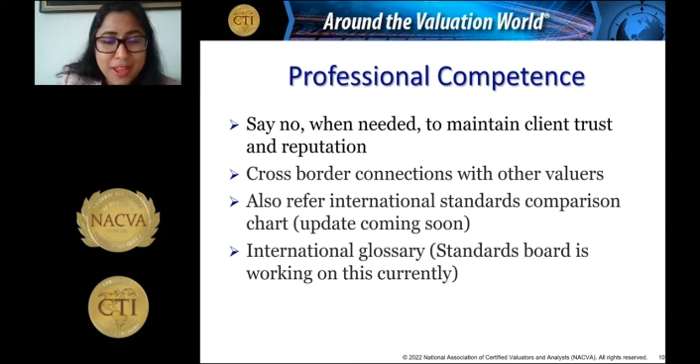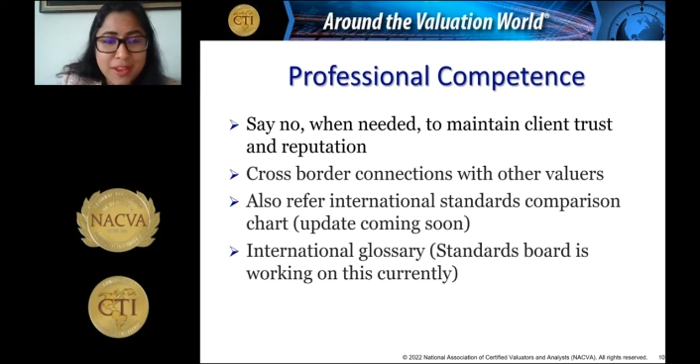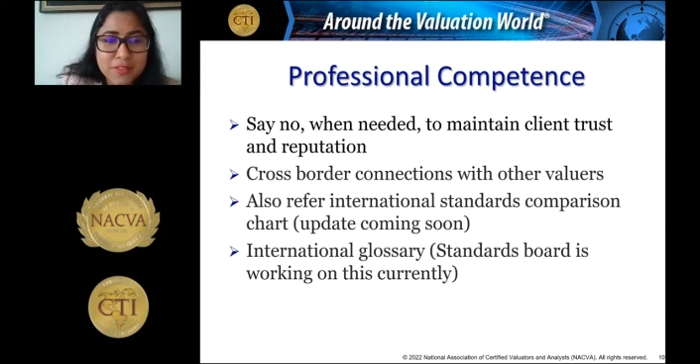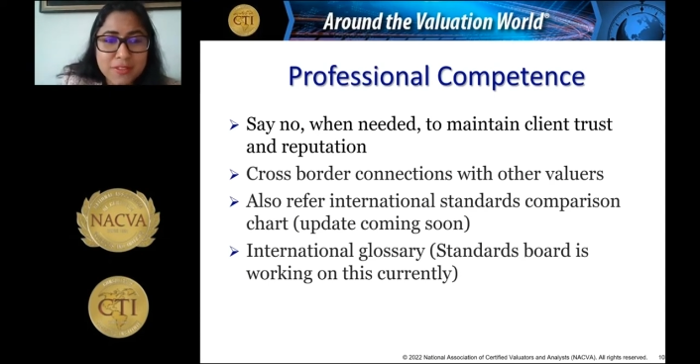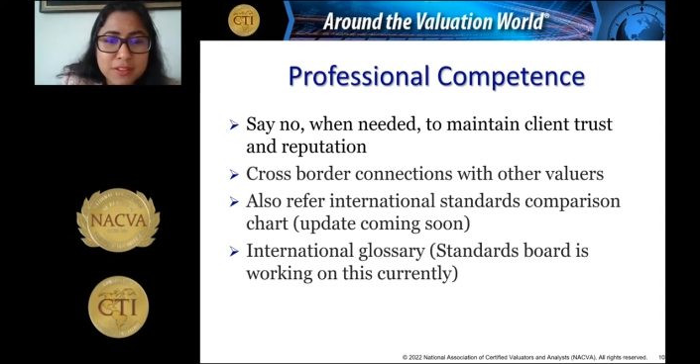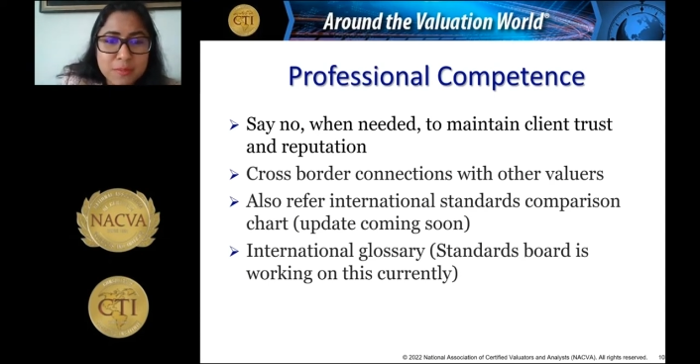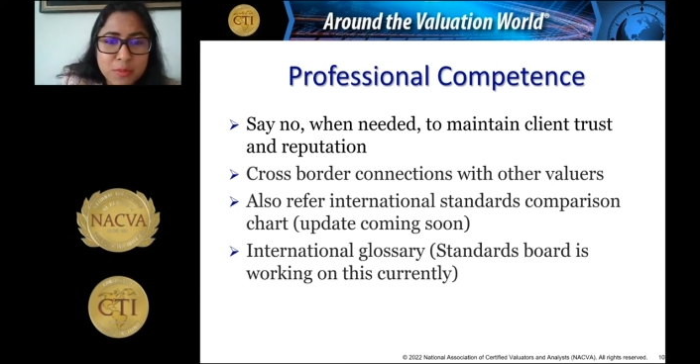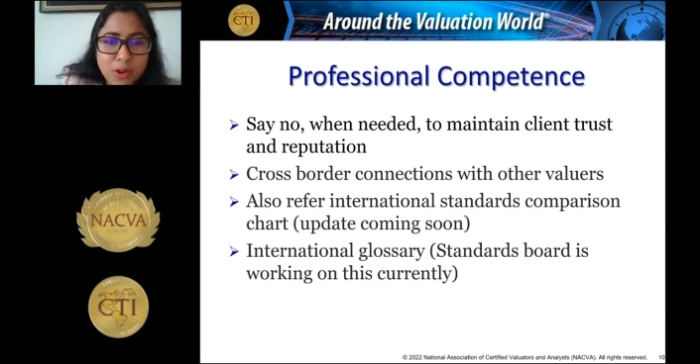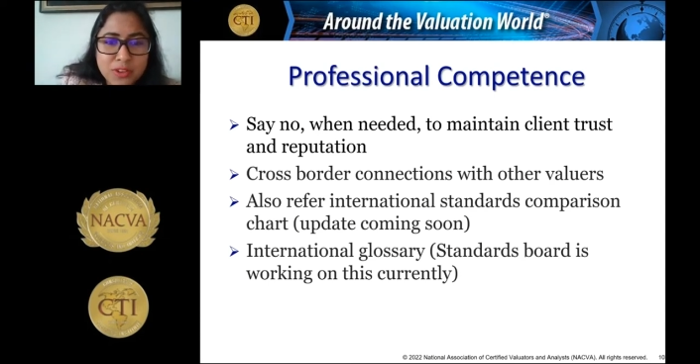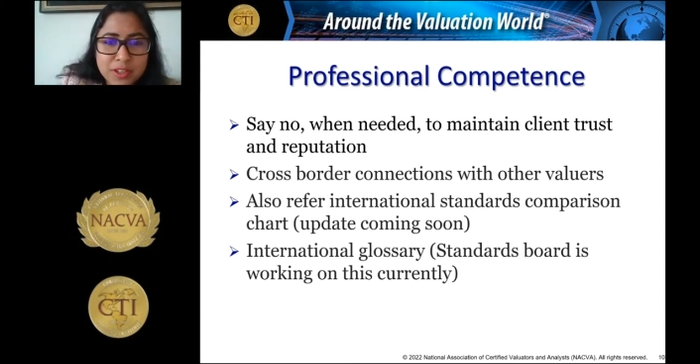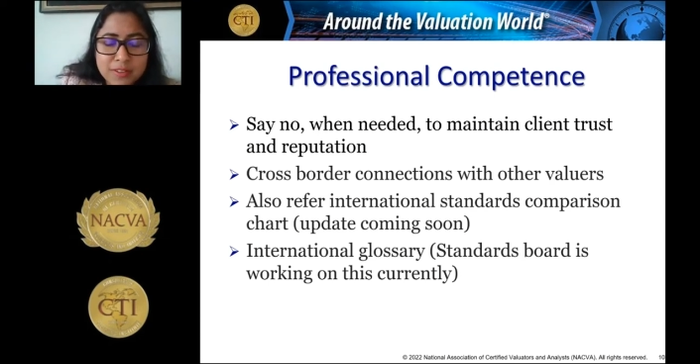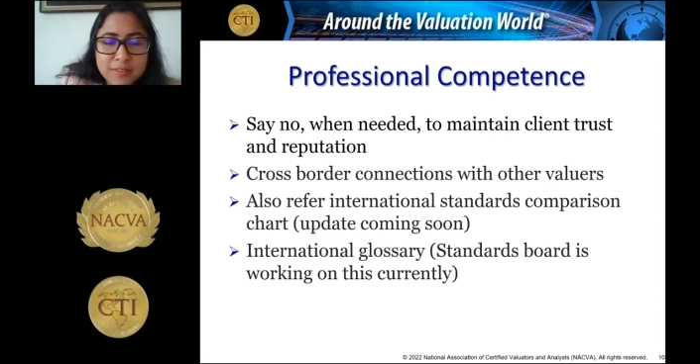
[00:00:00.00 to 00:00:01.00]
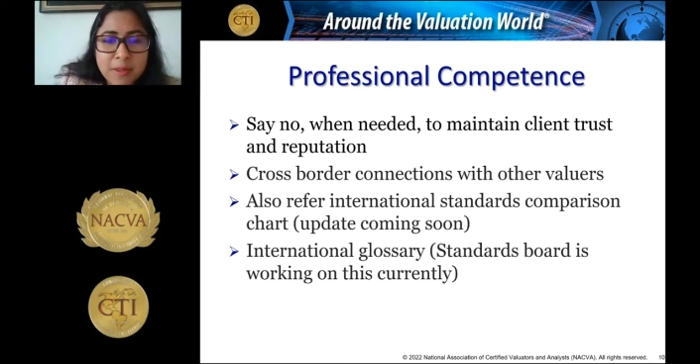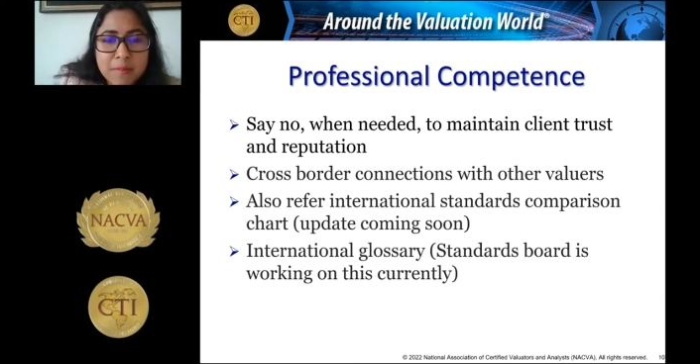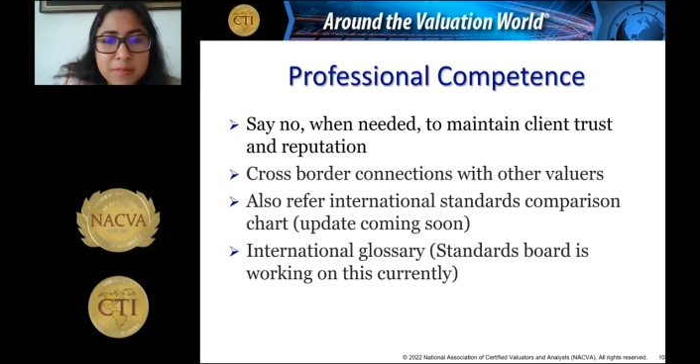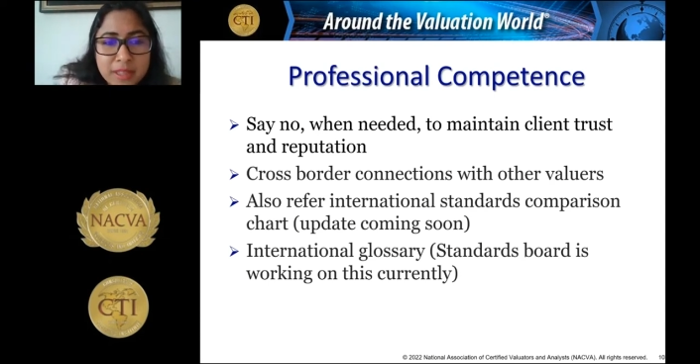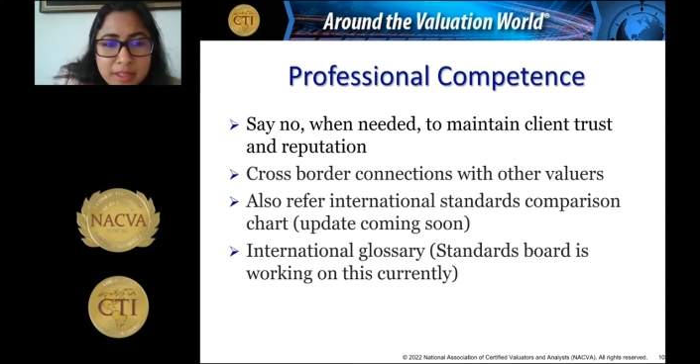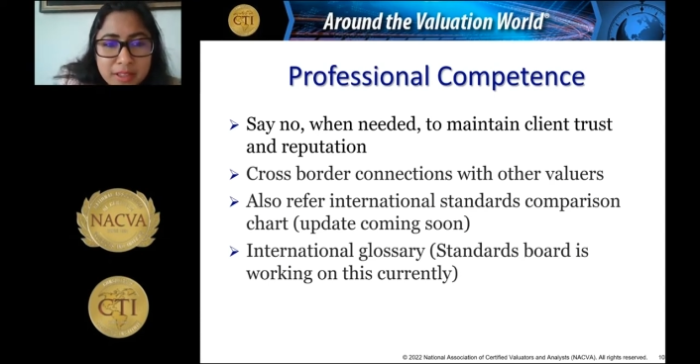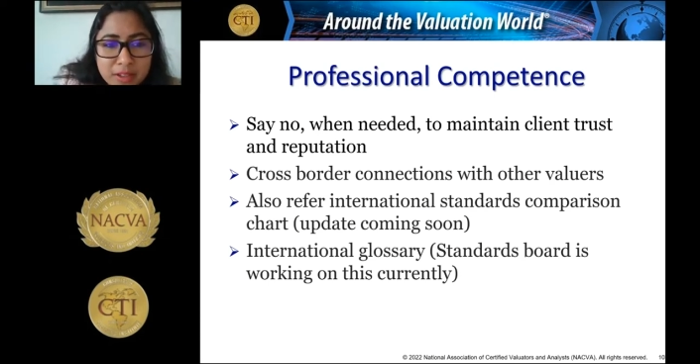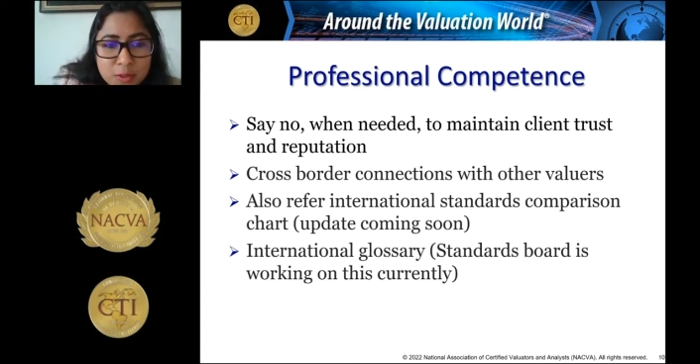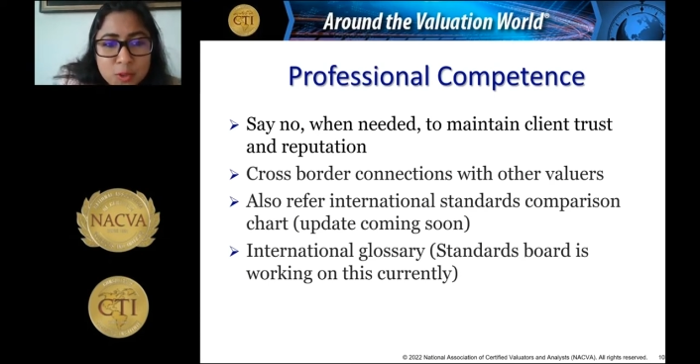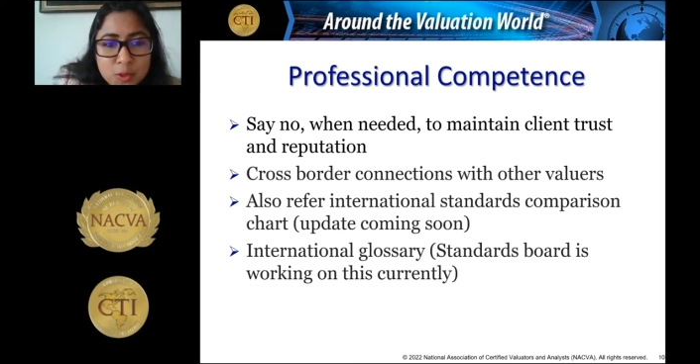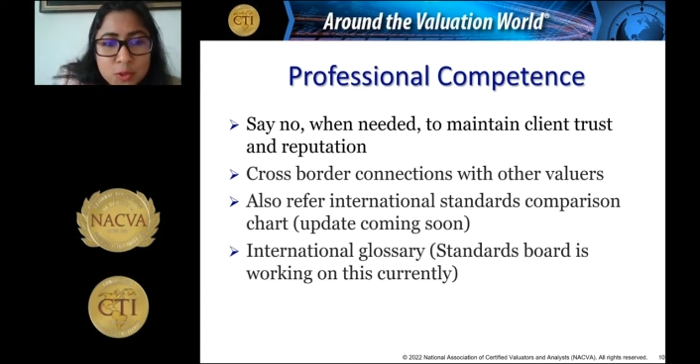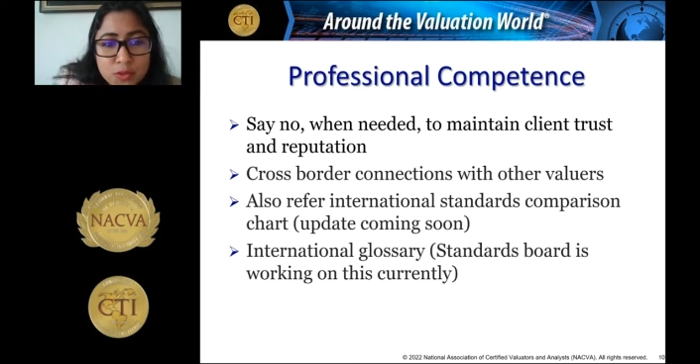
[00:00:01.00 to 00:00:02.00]
if this project is something
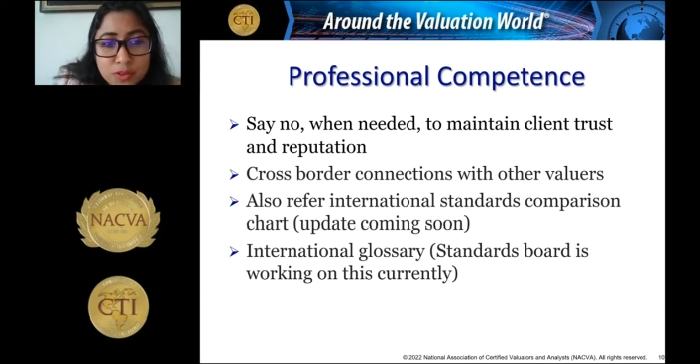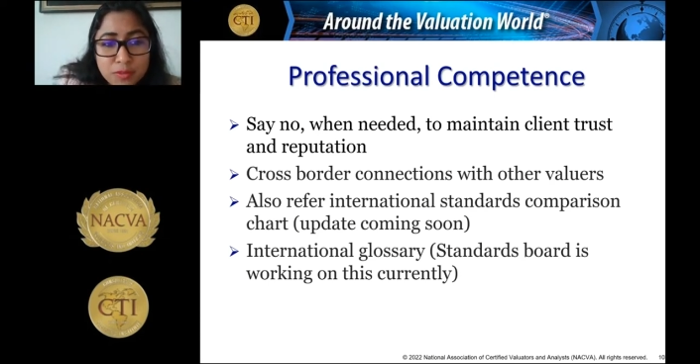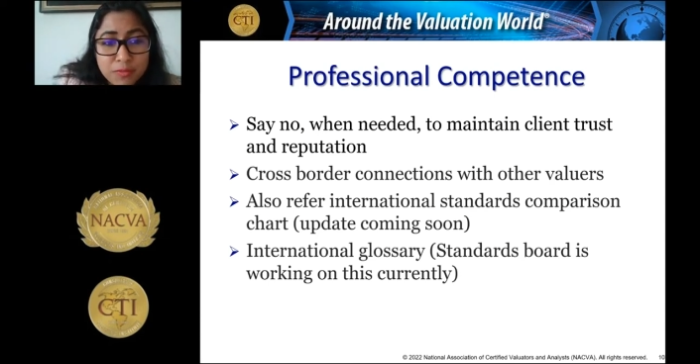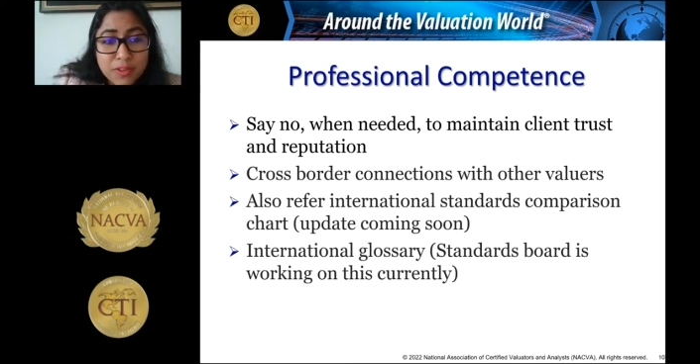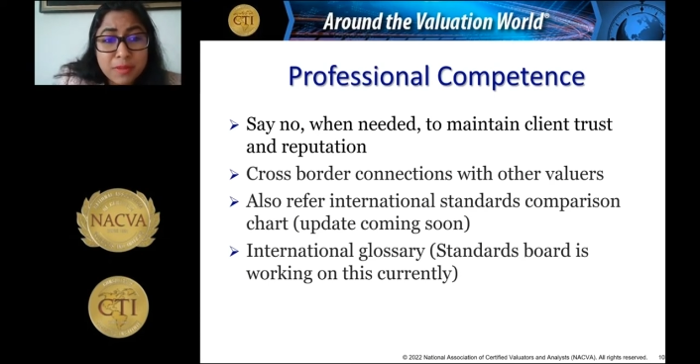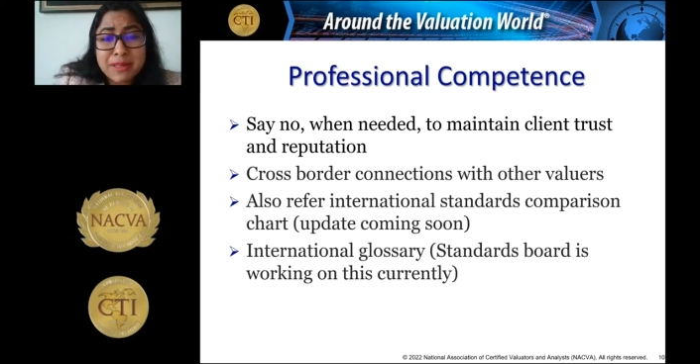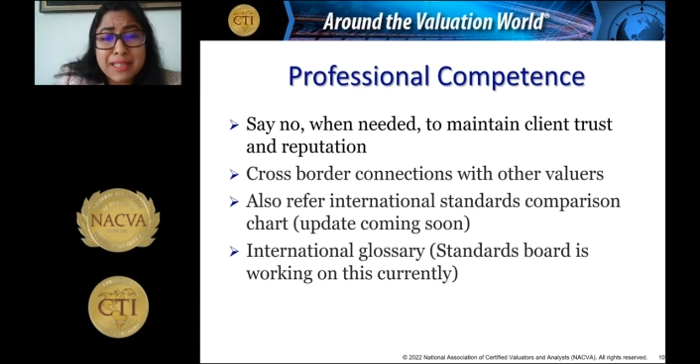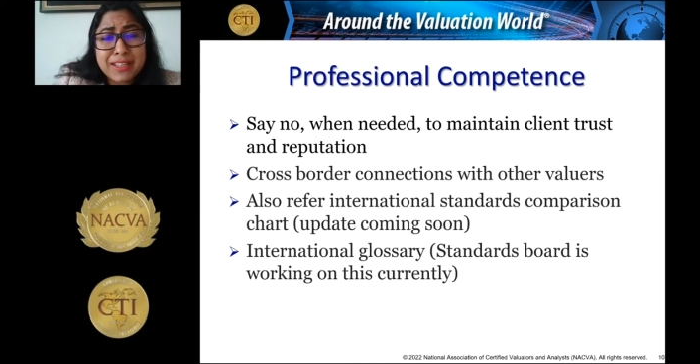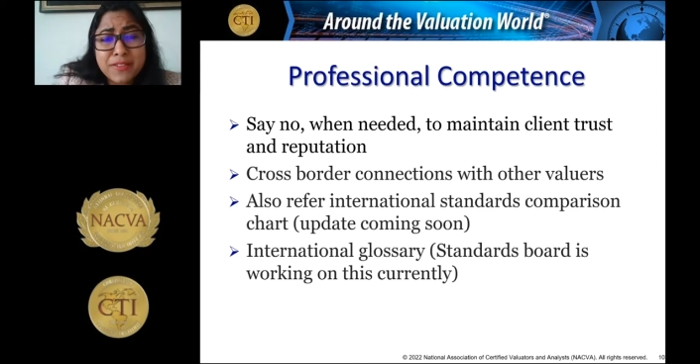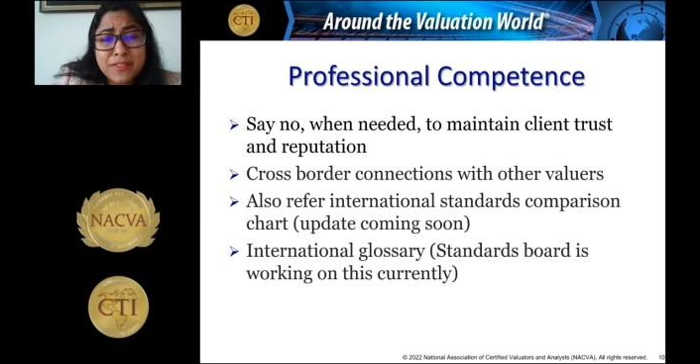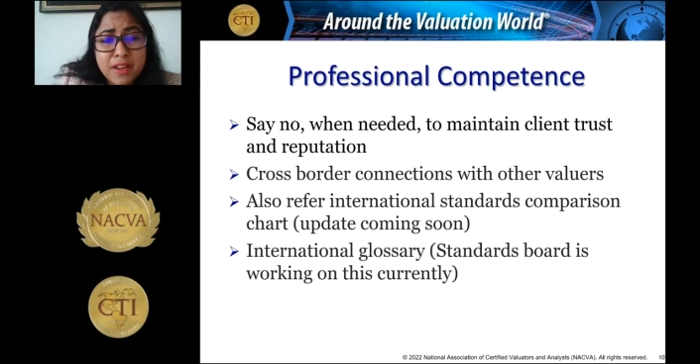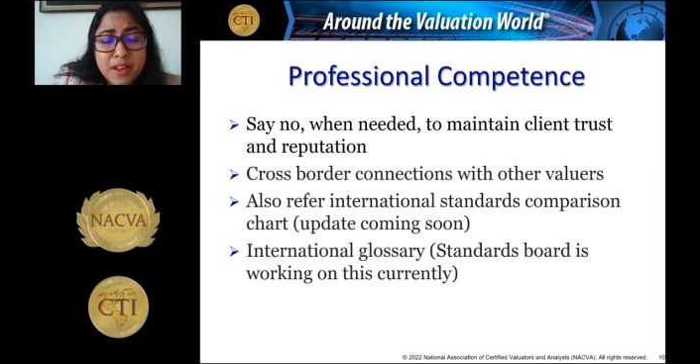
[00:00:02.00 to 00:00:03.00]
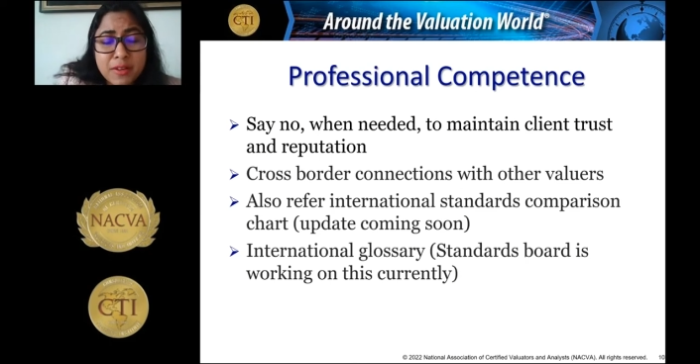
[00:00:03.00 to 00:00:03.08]
which we believe